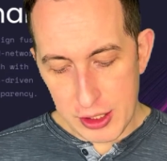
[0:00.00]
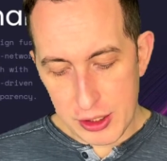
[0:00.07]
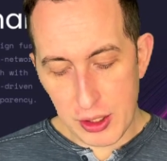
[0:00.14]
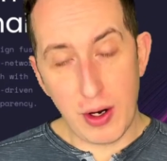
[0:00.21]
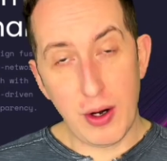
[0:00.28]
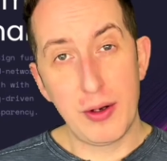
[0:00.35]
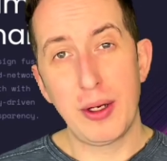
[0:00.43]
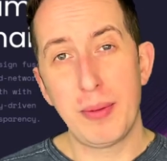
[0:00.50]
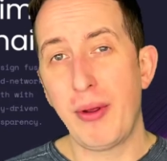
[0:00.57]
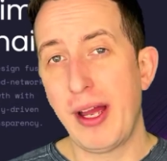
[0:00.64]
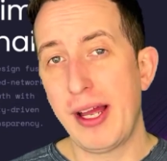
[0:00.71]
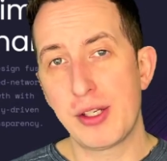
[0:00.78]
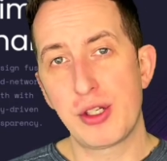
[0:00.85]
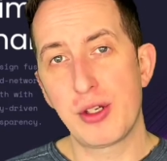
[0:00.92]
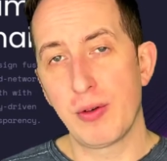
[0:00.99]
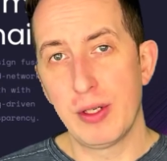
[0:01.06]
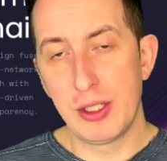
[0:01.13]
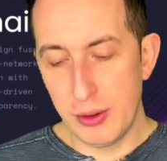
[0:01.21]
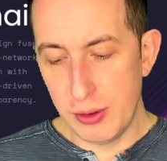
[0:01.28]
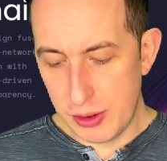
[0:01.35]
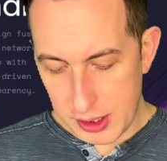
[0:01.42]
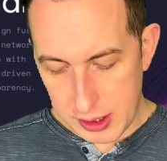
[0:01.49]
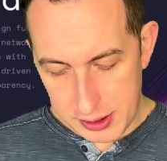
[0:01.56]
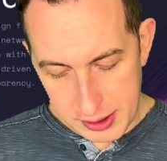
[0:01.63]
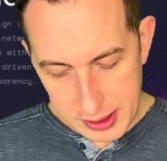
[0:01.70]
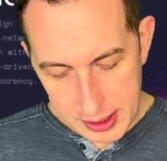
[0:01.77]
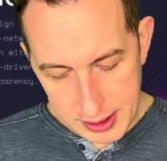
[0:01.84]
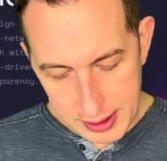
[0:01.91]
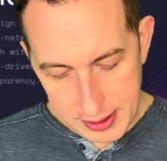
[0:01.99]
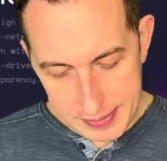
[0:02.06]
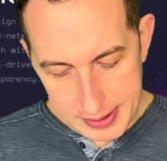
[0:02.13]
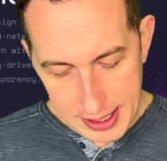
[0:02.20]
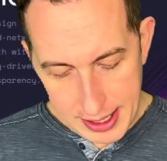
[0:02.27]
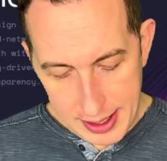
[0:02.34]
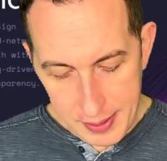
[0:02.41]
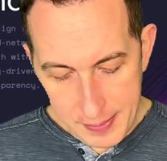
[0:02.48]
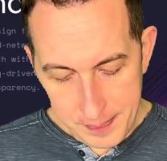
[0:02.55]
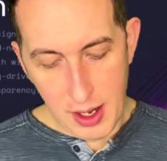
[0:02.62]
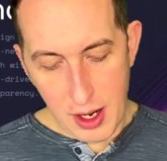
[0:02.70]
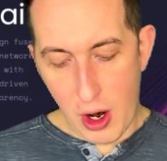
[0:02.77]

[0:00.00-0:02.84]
are there plans to reduce this and how?